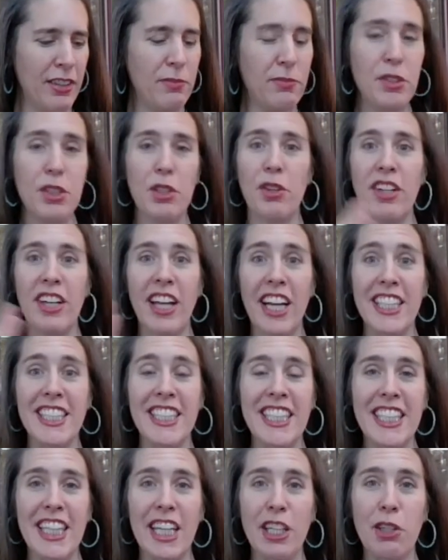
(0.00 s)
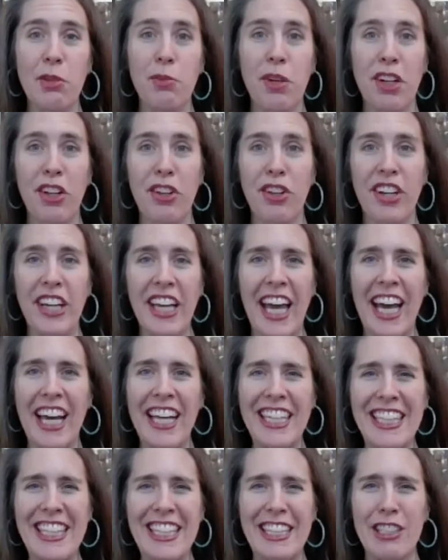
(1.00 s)
So the next thing that you want to look
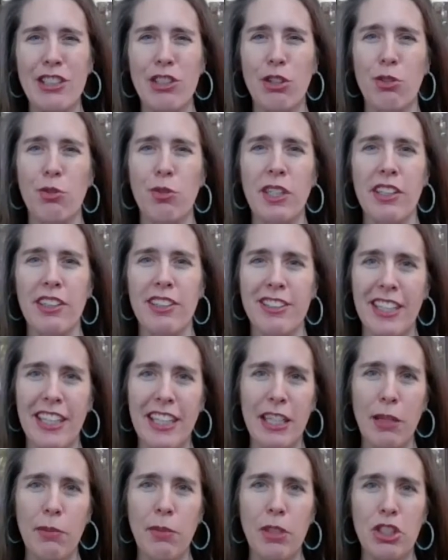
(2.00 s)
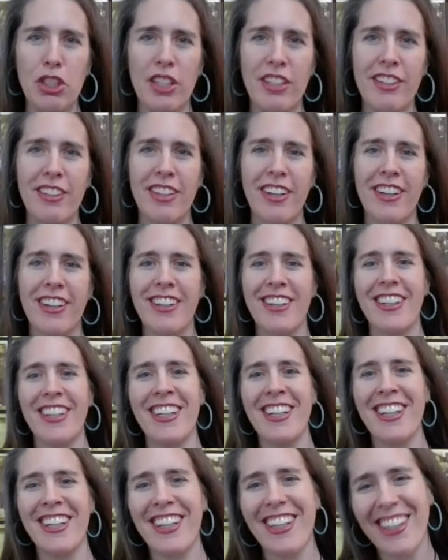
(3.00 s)
at is your real estate commission.
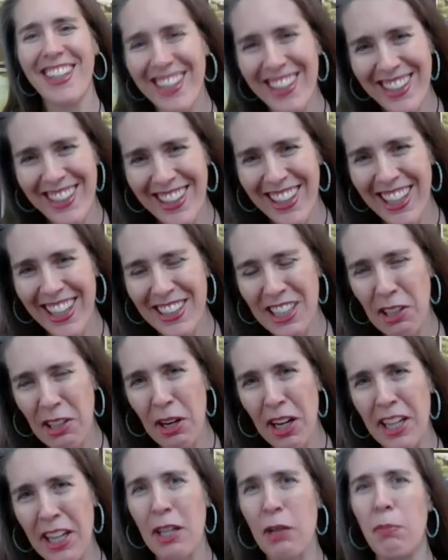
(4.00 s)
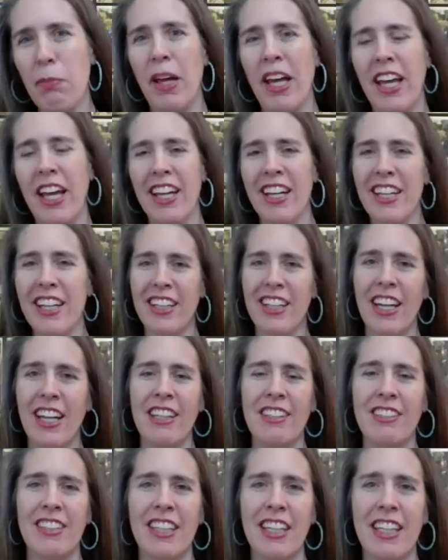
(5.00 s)
That's how I get paid. And the
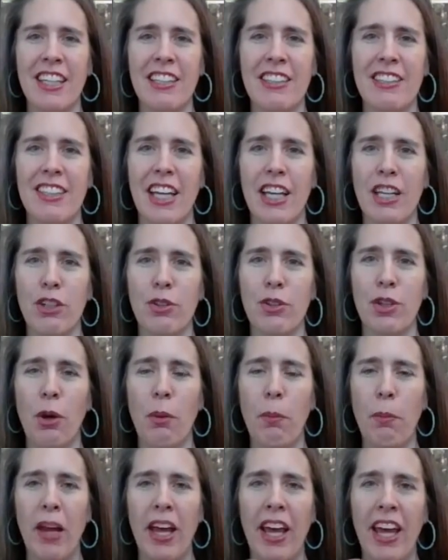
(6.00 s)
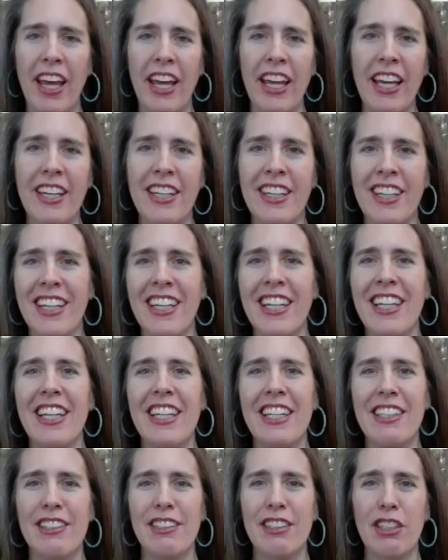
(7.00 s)
nice thing is that you don't pay
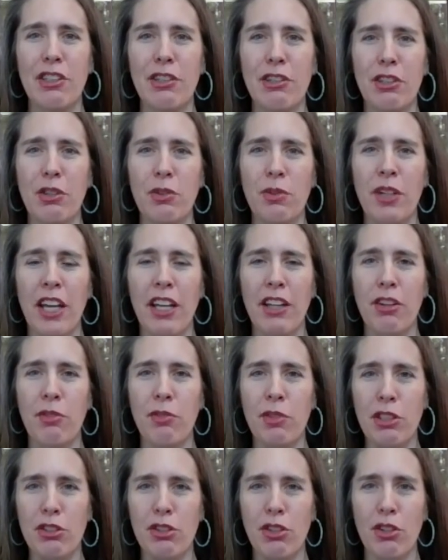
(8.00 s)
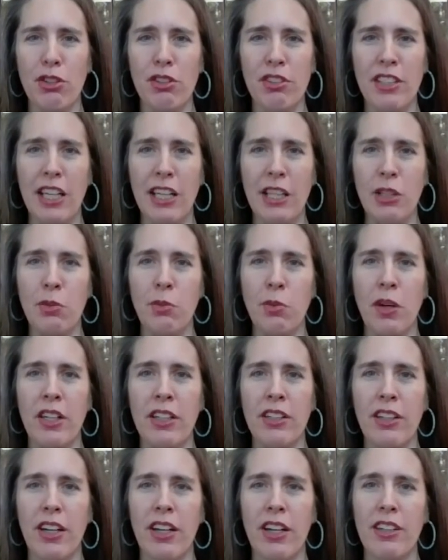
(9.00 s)
until you get the results that you
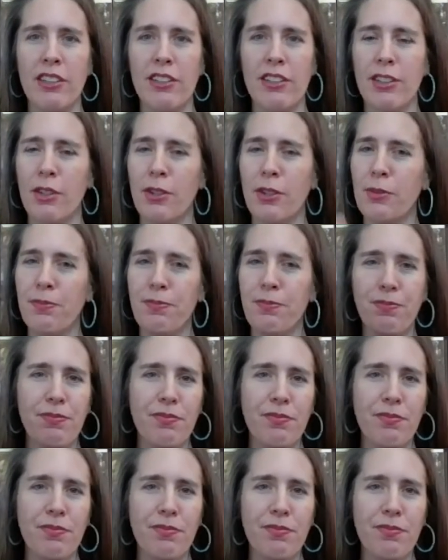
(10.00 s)
want. So